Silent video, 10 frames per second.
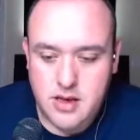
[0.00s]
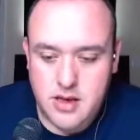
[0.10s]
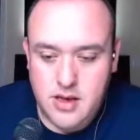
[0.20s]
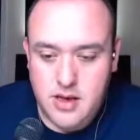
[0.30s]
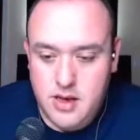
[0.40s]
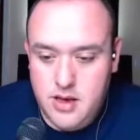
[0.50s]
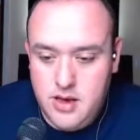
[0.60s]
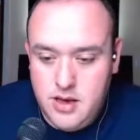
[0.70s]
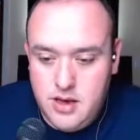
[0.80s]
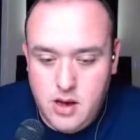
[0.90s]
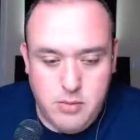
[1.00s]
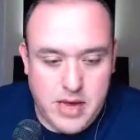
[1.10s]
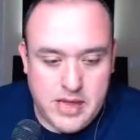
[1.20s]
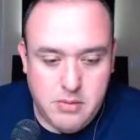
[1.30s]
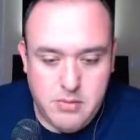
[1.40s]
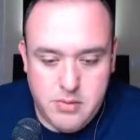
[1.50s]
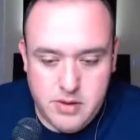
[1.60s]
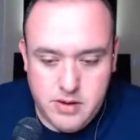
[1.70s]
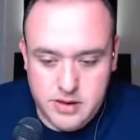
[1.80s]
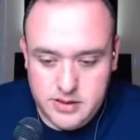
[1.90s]
yeah, I've quit. I've had to quit oh, messing
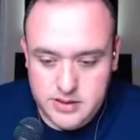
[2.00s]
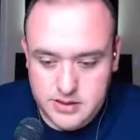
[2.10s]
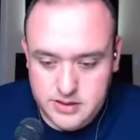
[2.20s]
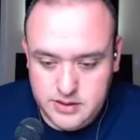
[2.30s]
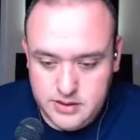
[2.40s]
Matthew, around with eBay.